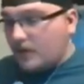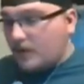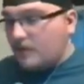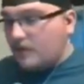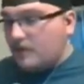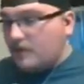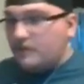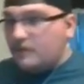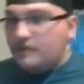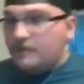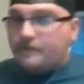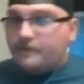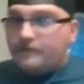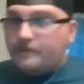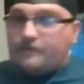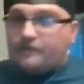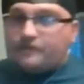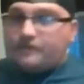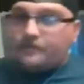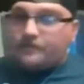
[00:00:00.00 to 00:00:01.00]

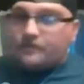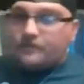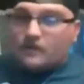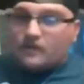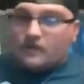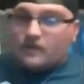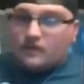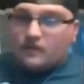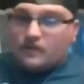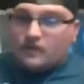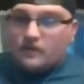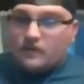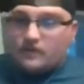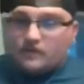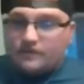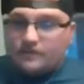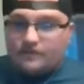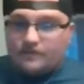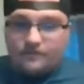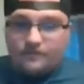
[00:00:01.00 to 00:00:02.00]

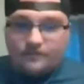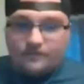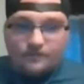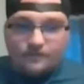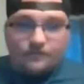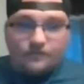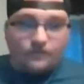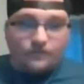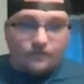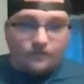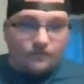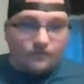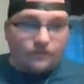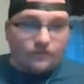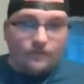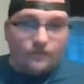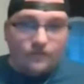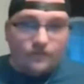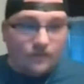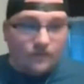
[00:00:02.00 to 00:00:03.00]

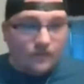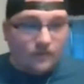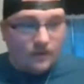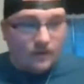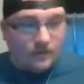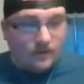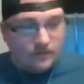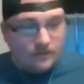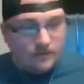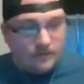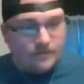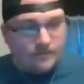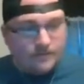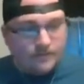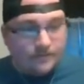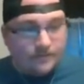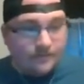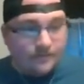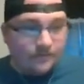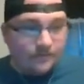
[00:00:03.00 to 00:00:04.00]

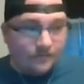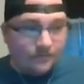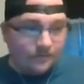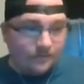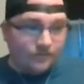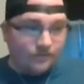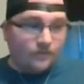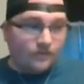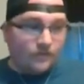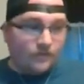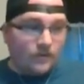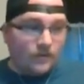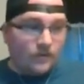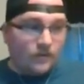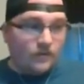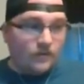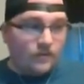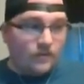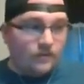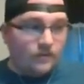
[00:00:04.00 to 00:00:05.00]

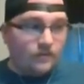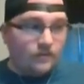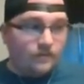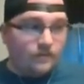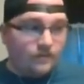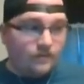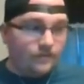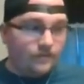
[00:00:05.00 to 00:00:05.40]
The person shown says nothing.